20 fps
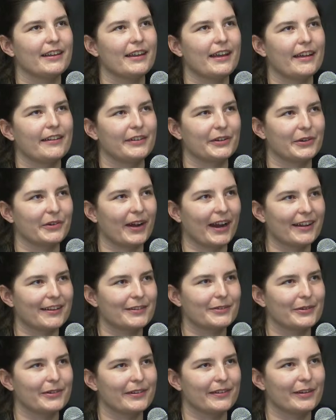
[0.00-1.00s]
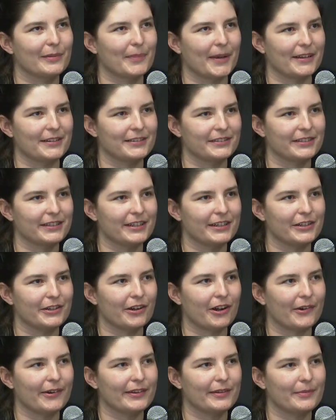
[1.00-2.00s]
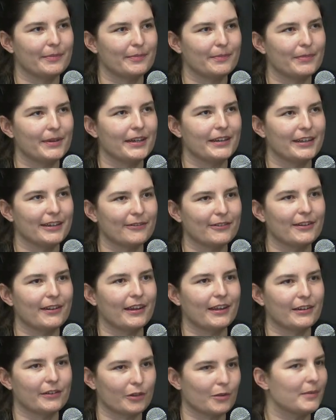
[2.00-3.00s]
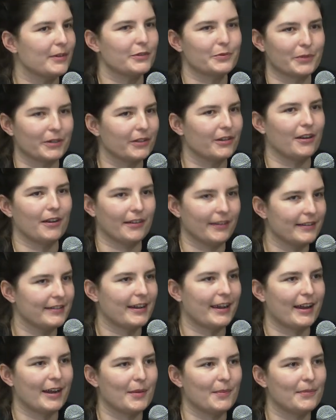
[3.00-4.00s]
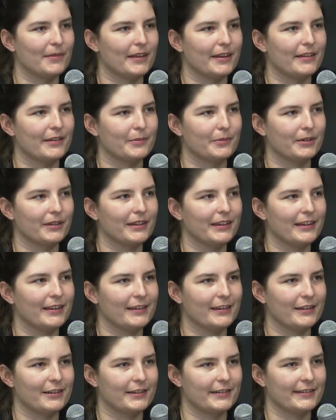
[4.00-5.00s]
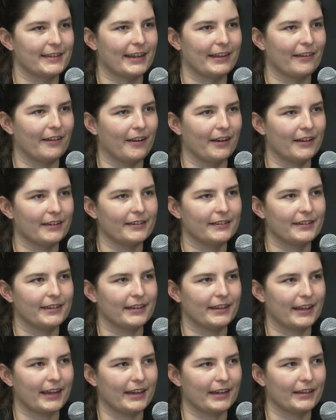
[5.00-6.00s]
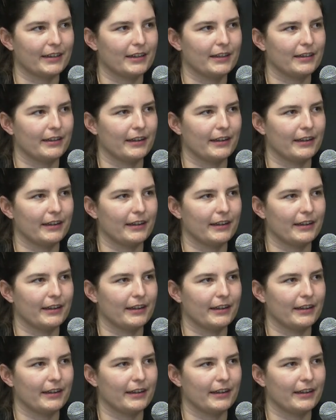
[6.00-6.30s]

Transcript: as a grad student especially, you're always being given like so much work all the time that it's really easy to just get lost in like